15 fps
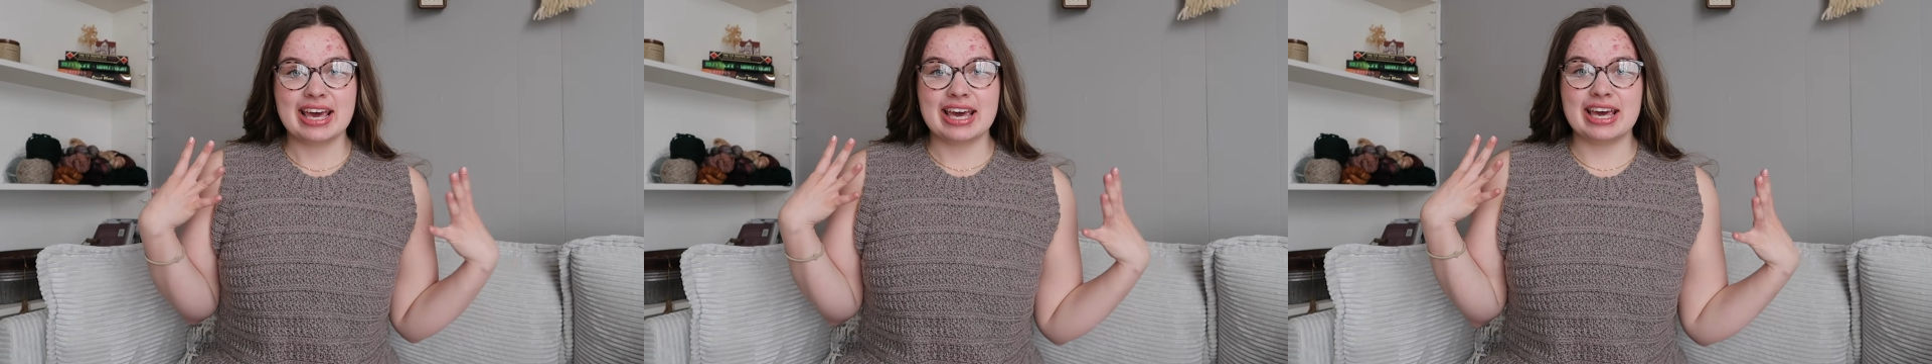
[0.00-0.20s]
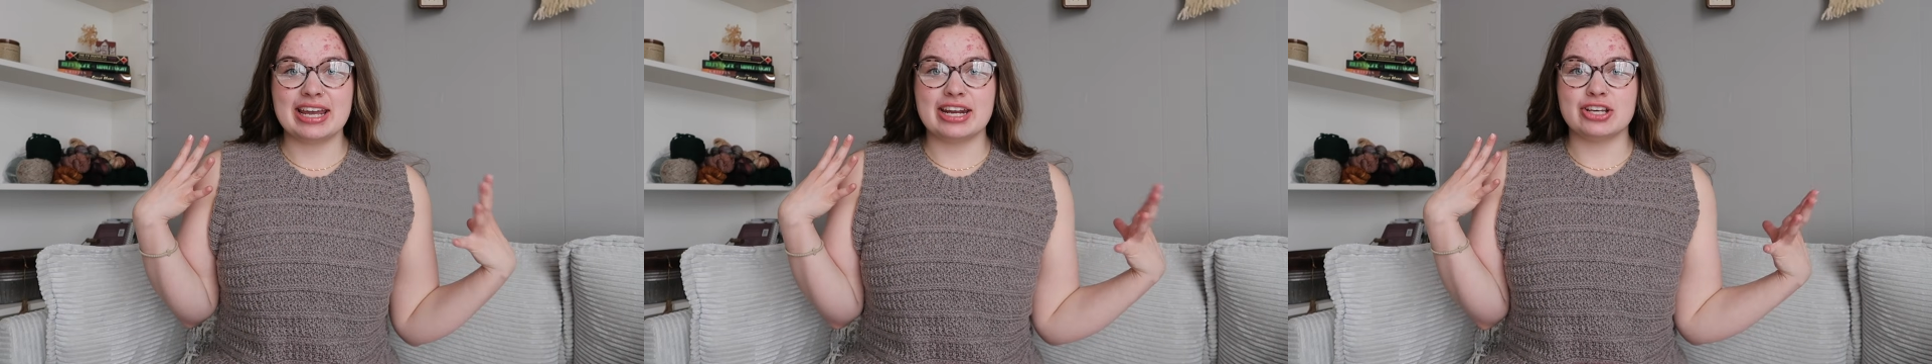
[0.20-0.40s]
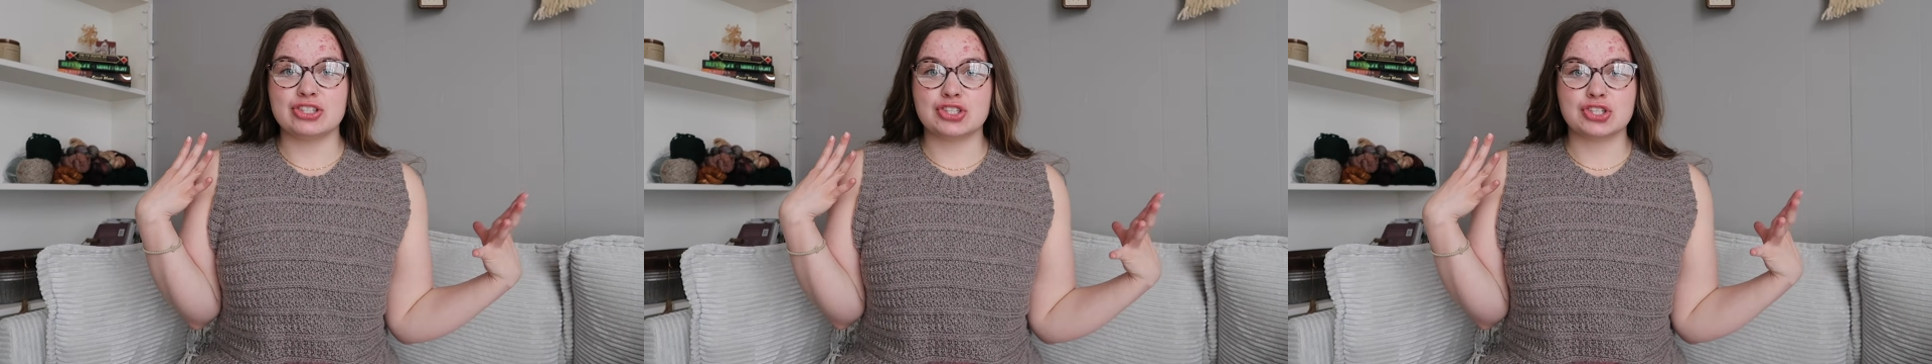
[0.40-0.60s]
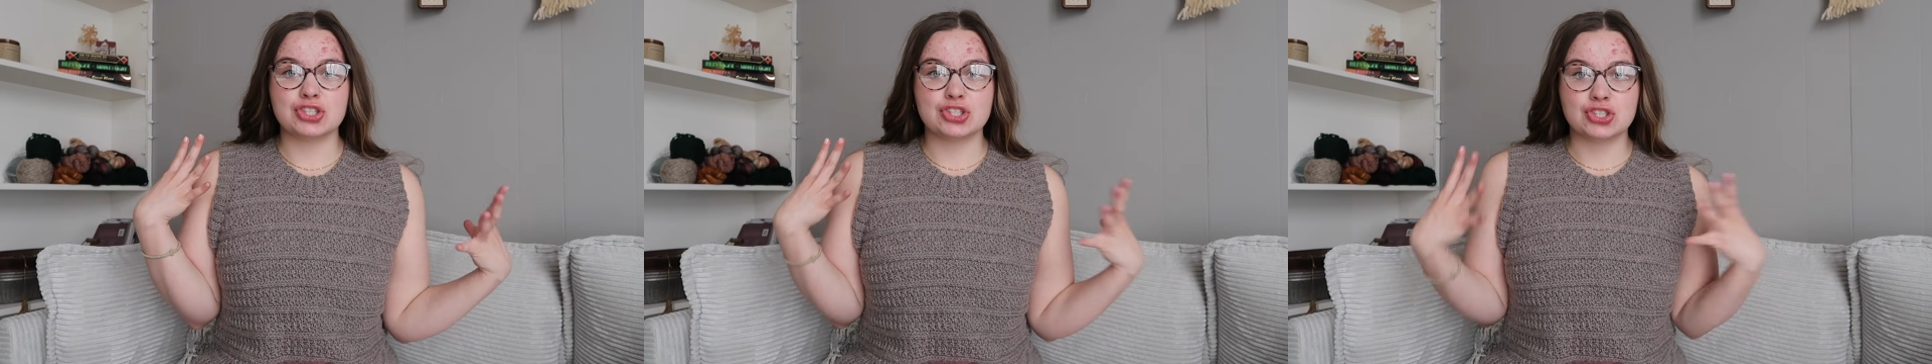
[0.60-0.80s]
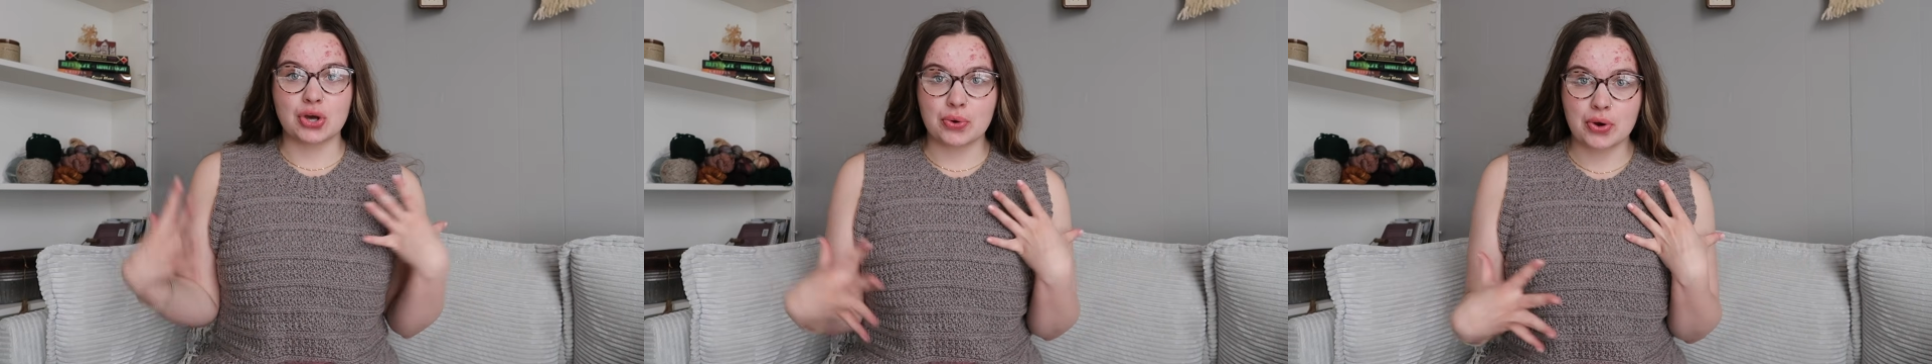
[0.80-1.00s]
It is
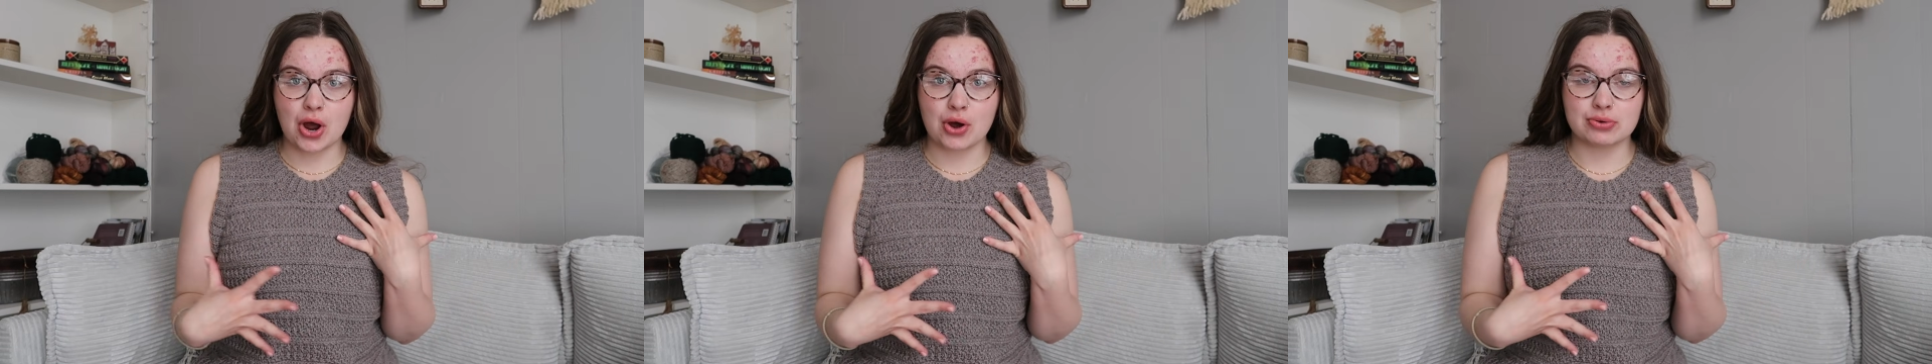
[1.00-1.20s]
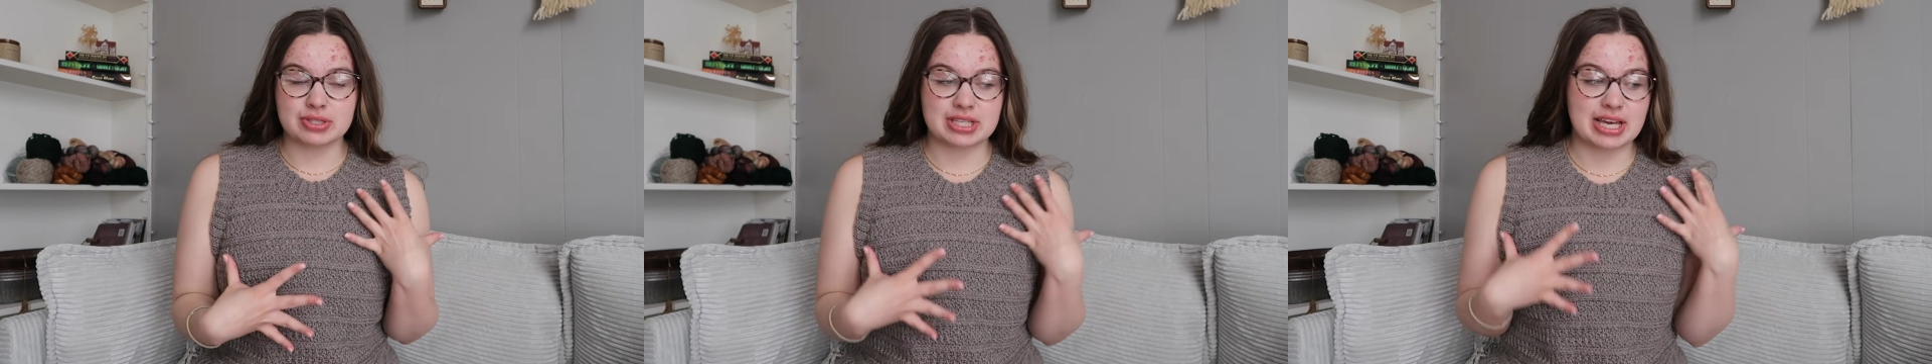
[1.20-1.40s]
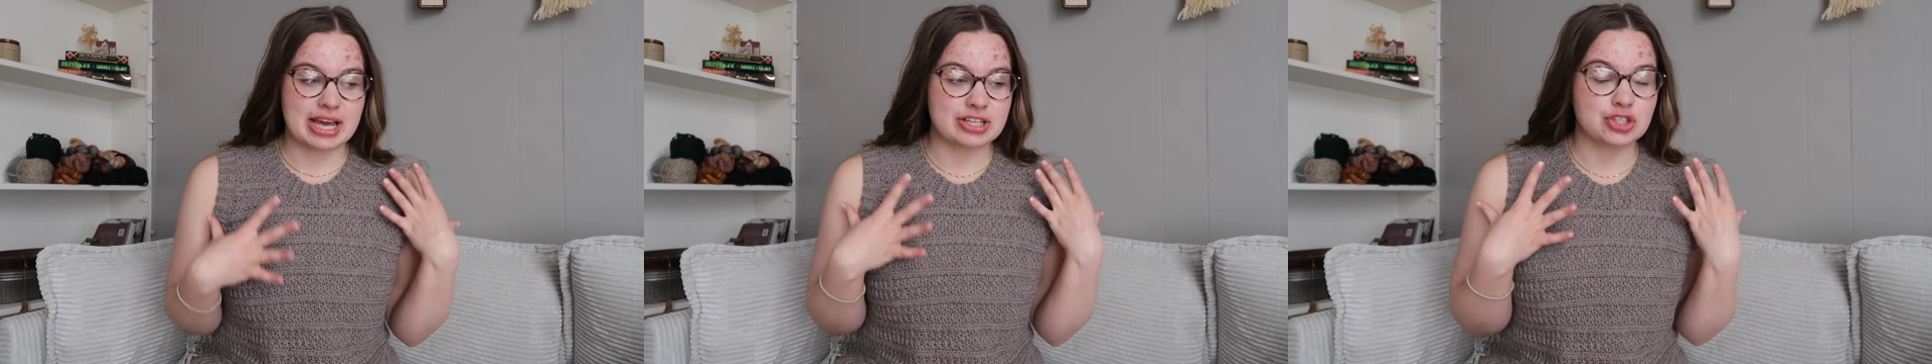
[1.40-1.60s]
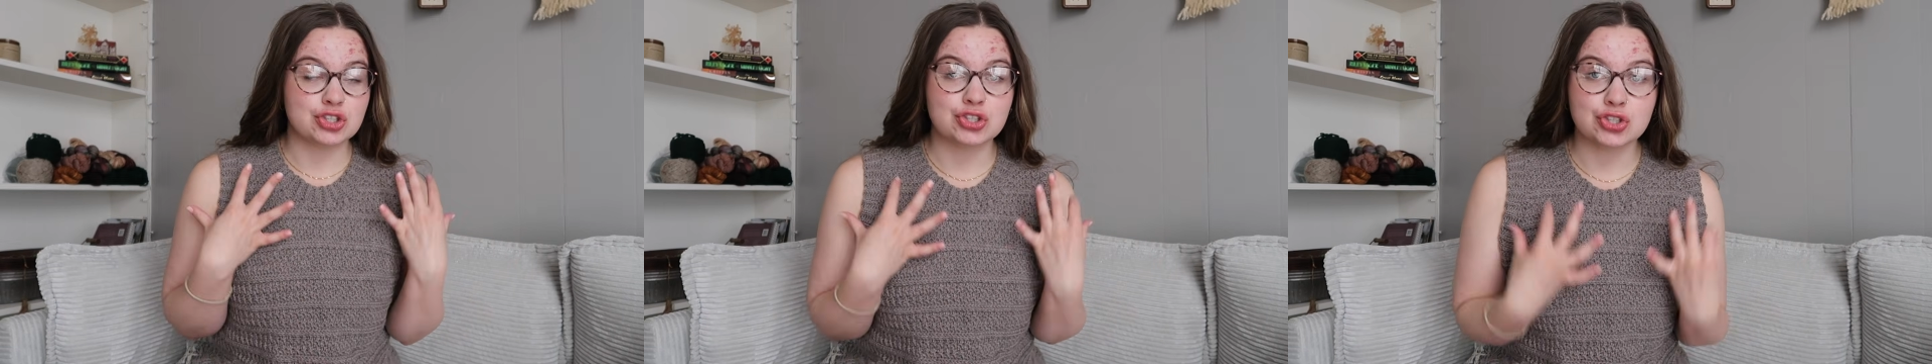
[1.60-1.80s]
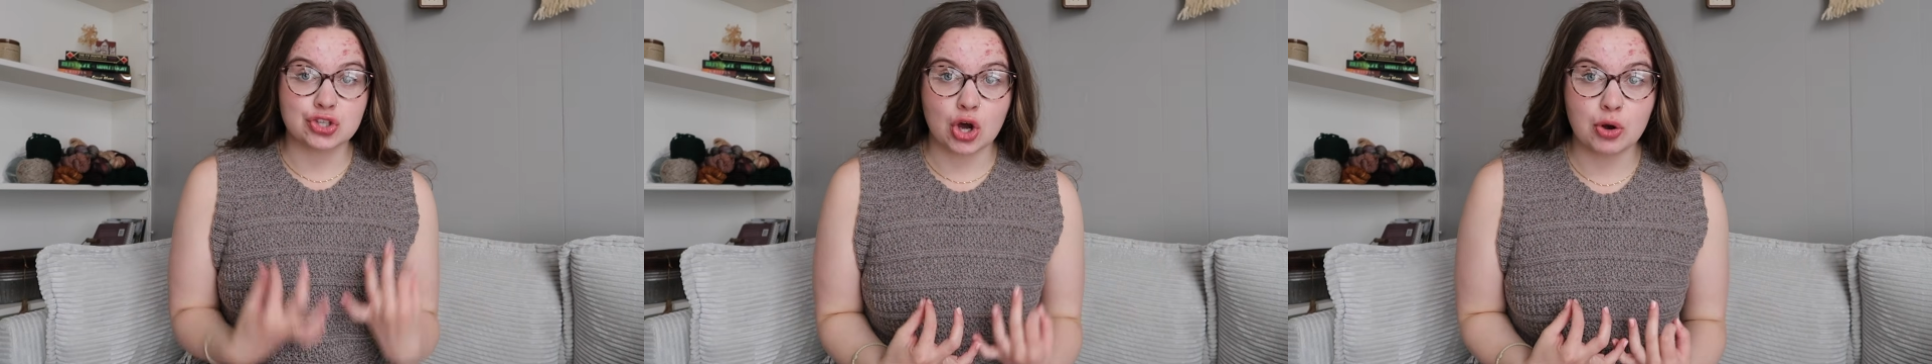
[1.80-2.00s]
so cozy and
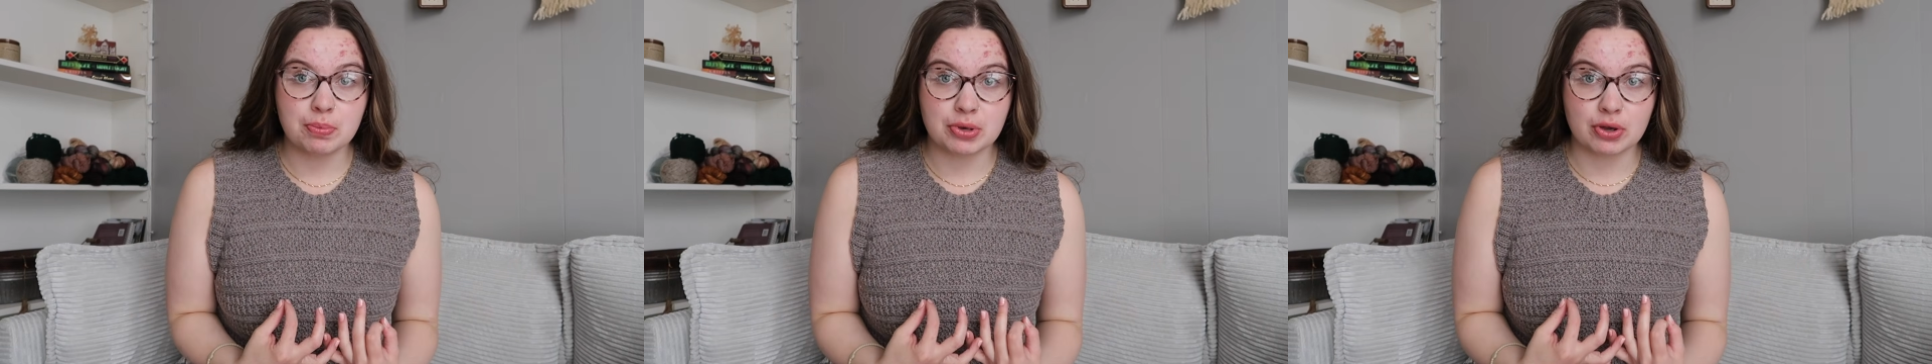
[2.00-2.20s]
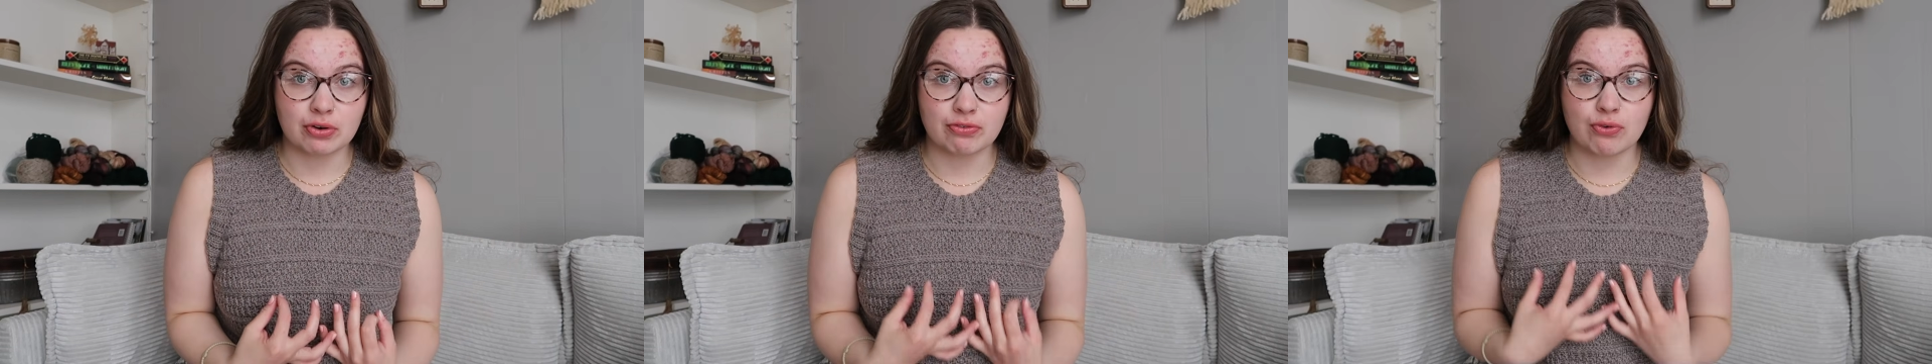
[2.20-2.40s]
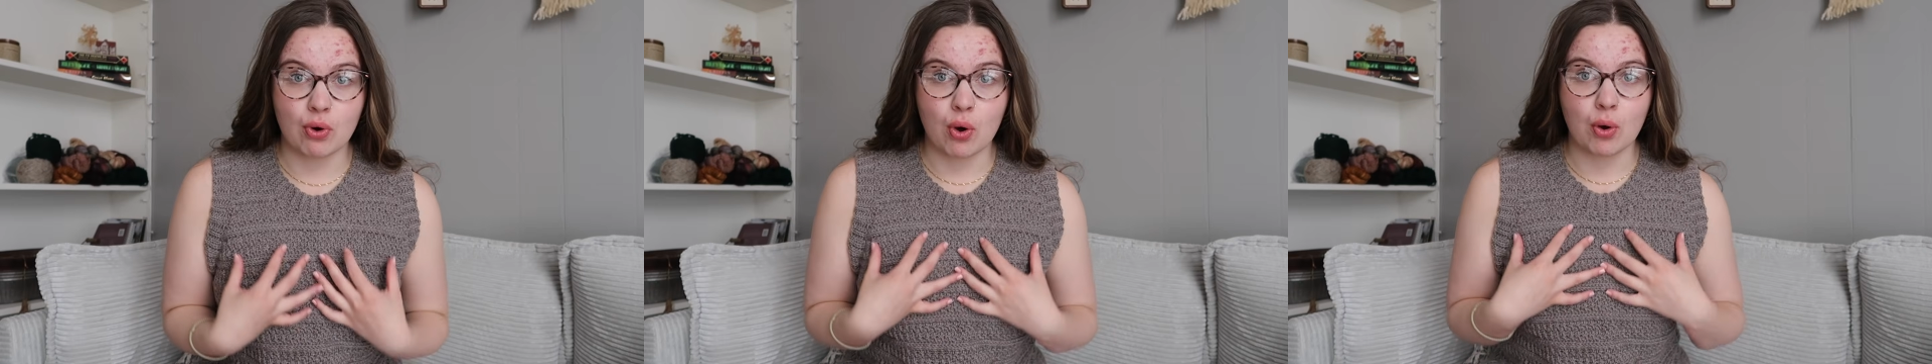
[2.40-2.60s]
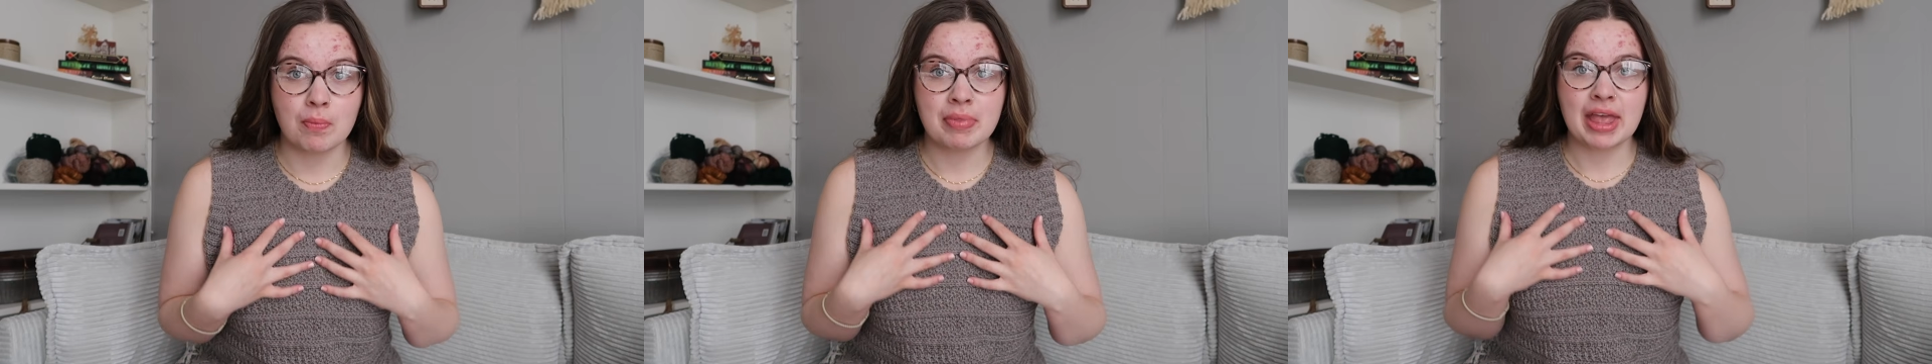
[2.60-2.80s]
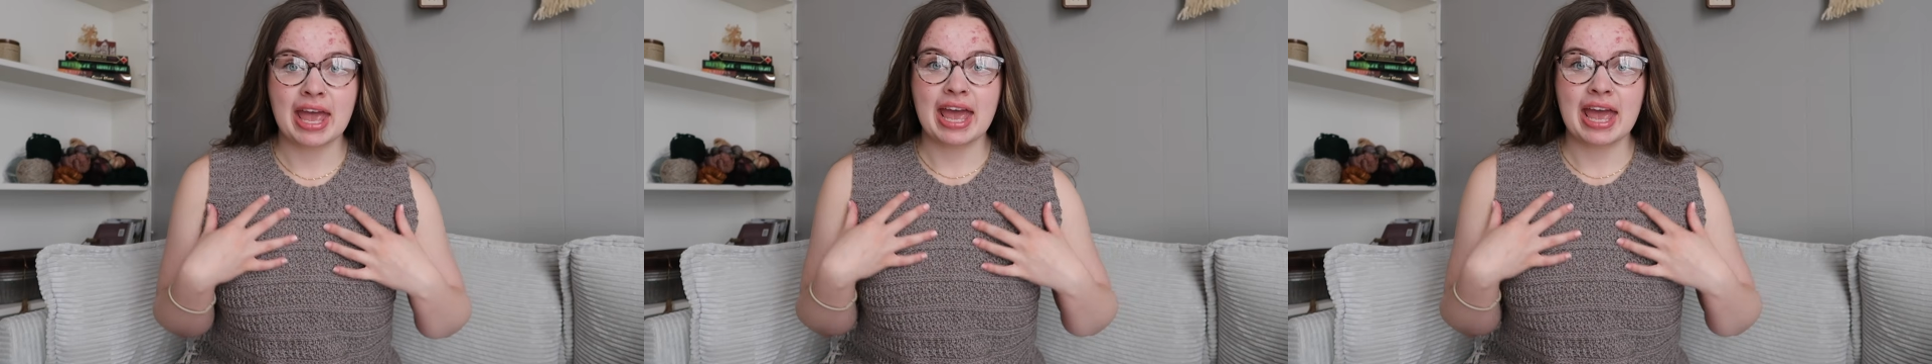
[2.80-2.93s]
so beautiful,